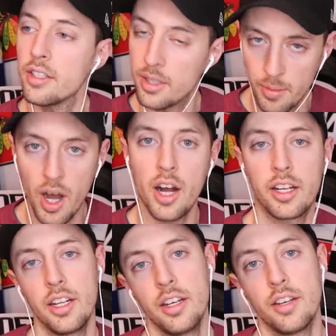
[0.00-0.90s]
some
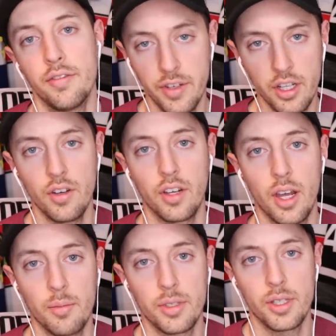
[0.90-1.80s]
hockey video games.